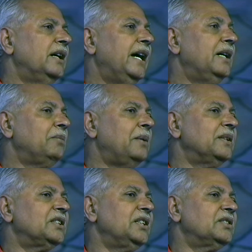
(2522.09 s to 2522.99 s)
And
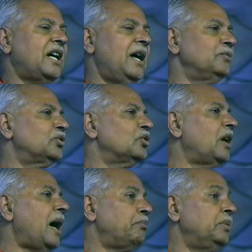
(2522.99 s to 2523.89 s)
Baba says, "I am so
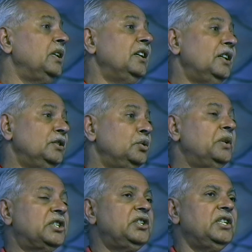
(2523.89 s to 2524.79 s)
happy, you
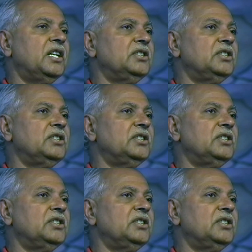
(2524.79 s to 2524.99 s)
will see the